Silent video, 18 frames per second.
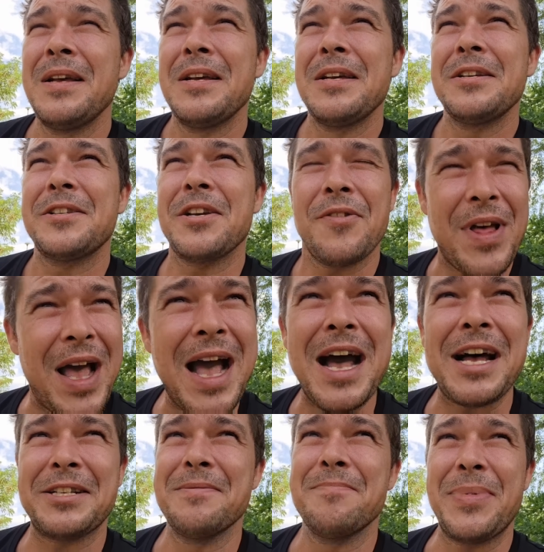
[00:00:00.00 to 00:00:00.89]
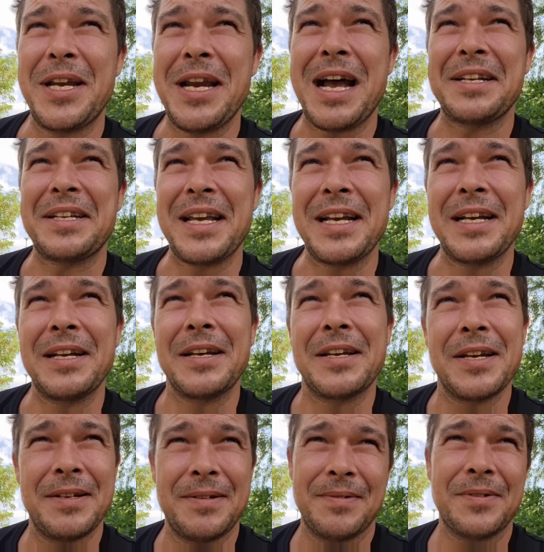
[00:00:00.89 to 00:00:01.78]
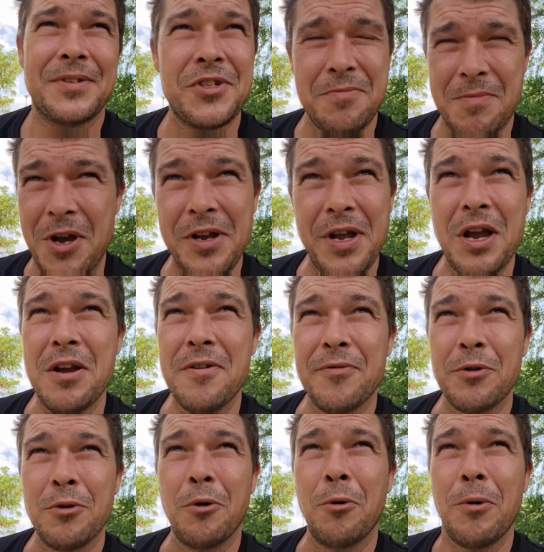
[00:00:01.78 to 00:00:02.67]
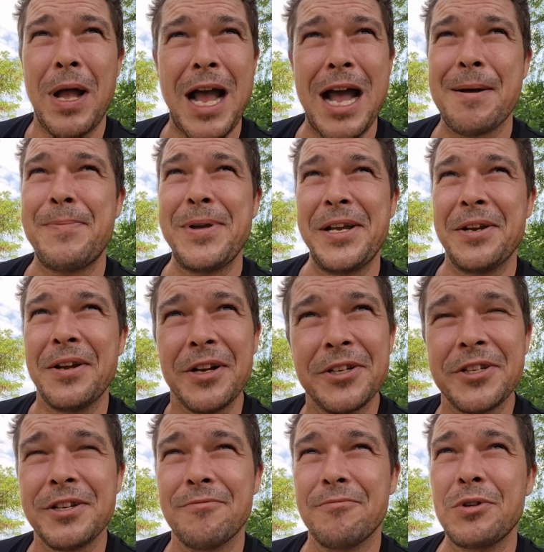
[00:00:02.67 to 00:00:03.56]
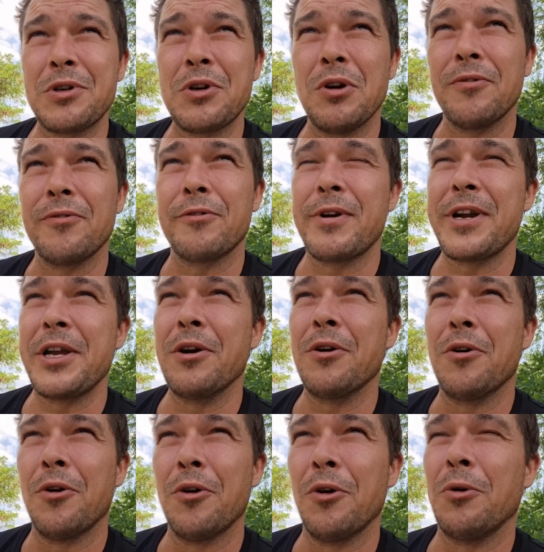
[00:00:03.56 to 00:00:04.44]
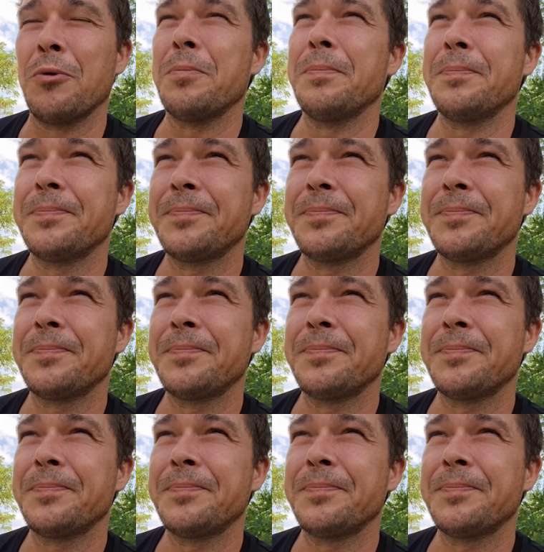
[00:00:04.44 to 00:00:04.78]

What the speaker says: So that hasn't been adding to my overall happiness and recovery at all.